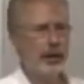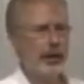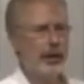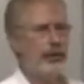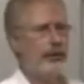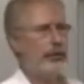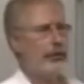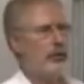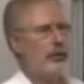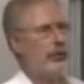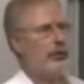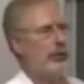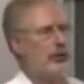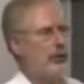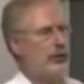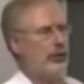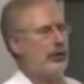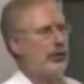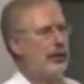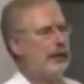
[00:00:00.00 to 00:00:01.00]
And if you're doing
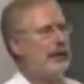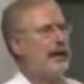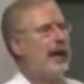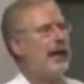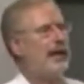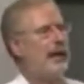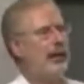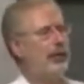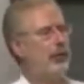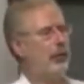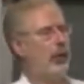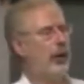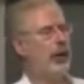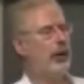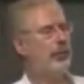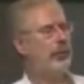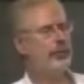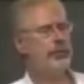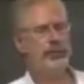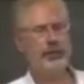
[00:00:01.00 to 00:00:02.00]
something not on the
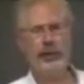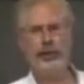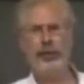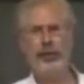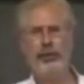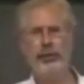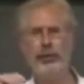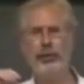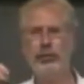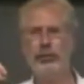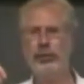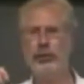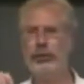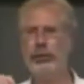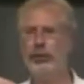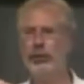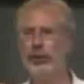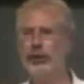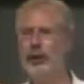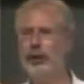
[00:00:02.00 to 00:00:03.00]
web, how many of you are
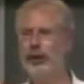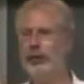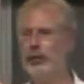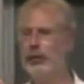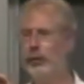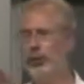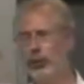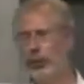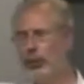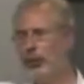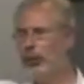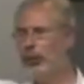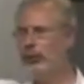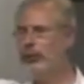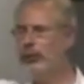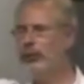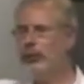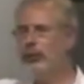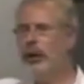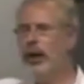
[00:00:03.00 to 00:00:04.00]
doing or
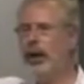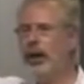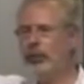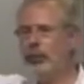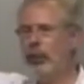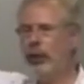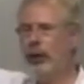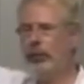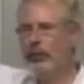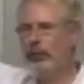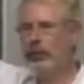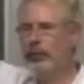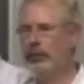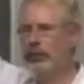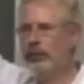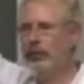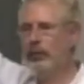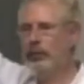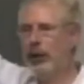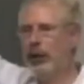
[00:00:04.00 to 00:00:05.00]
will do non-web
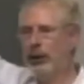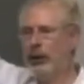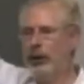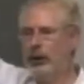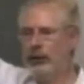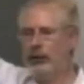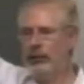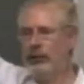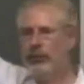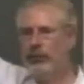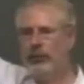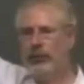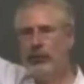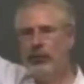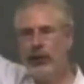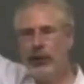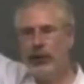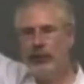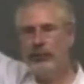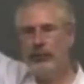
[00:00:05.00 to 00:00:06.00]
products?
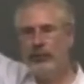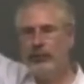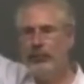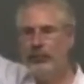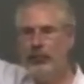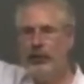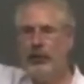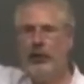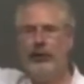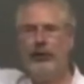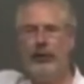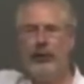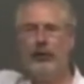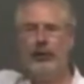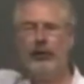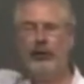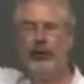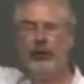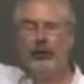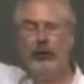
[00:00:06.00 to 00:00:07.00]
Right? How many
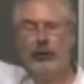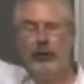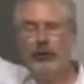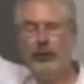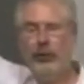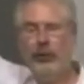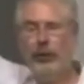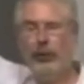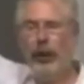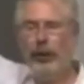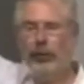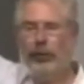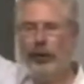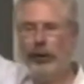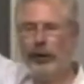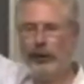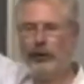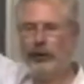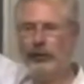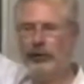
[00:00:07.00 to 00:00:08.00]
of you are going to do web
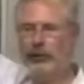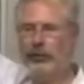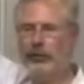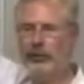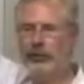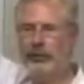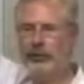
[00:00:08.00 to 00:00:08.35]
products?